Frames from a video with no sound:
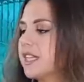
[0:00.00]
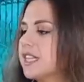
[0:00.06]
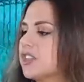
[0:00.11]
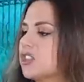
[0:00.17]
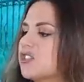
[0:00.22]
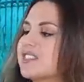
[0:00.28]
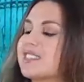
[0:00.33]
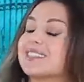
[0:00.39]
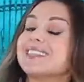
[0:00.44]
feel like
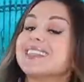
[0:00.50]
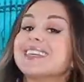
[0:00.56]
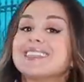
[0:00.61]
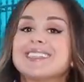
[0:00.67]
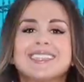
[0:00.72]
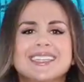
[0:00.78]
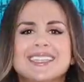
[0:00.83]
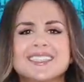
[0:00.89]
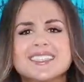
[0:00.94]
they're
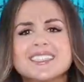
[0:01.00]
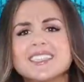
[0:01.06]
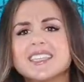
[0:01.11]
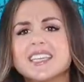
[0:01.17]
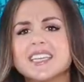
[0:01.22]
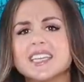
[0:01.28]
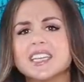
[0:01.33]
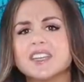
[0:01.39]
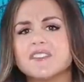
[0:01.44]
slightly
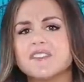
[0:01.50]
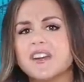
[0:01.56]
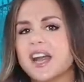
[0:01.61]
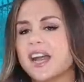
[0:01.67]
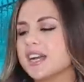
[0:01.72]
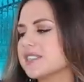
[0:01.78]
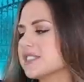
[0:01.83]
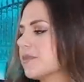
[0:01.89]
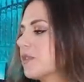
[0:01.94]
insulating, in
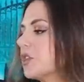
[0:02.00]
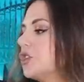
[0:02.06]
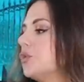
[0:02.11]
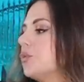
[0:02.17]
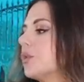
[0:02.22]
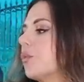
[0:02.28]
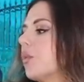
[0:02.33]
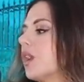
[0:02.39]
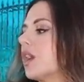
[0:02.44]
fact, something
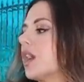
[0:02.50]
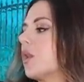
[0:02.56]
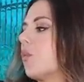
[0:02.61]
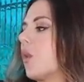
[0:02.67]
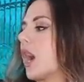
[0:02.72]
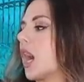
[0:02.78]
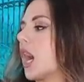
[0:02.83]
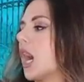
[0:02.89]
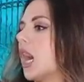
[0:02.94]
you would wanna
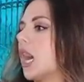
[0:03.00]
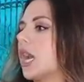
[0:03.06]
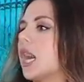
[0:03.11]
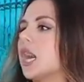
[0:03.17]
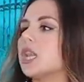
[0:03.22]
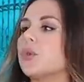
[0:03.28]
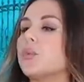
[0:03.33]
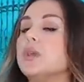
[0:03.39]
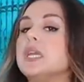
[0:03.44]
wear on
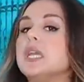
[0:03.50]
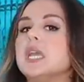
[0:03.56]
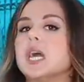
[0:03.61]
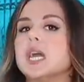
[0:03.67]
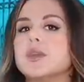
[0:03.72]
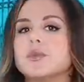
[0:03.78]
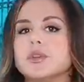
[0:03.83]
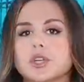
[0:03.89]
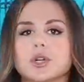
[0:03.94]
Halloween
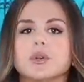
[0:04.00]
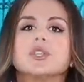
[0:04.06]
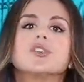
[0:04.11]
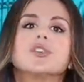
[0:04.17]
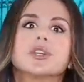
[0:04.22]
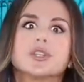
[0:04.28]
night when you're going